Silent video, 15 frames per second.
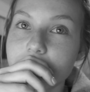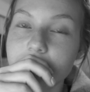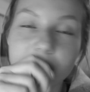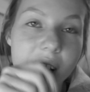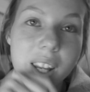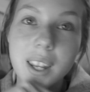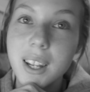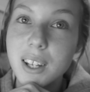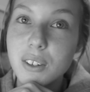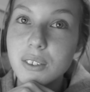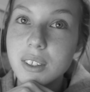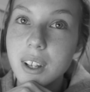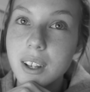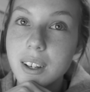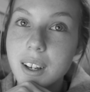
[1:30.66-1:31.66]
I can't even
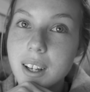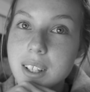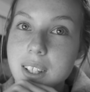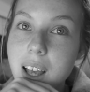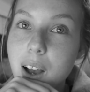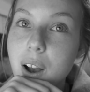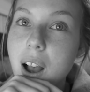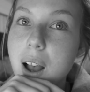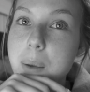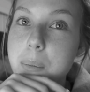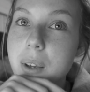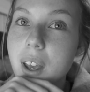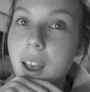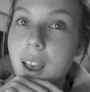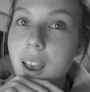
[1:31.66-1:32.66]
tell you guys how
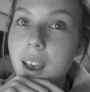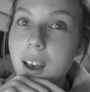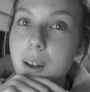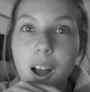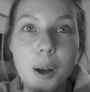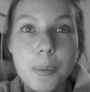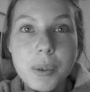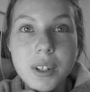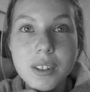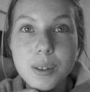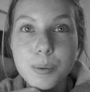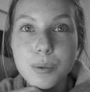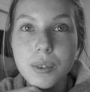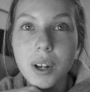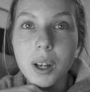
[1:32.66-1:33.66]
happy I am, how many
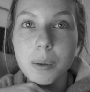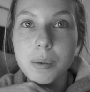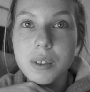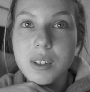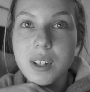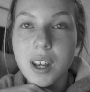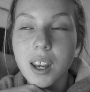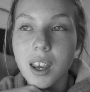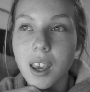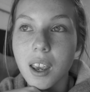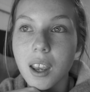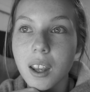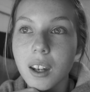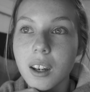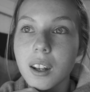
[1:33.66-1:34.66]
subscribers I
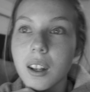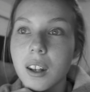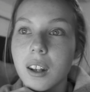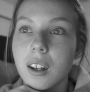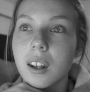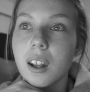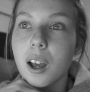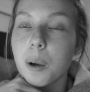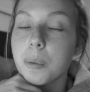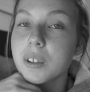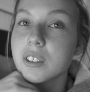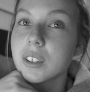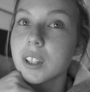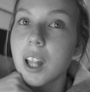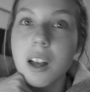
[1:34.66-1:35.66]
gained, and how
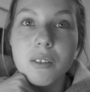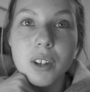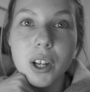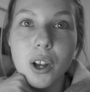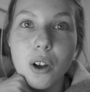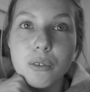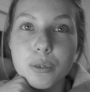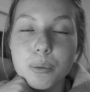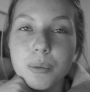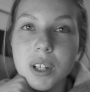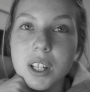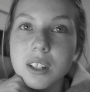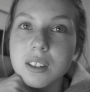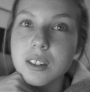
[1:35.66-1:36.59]
much love I got from this.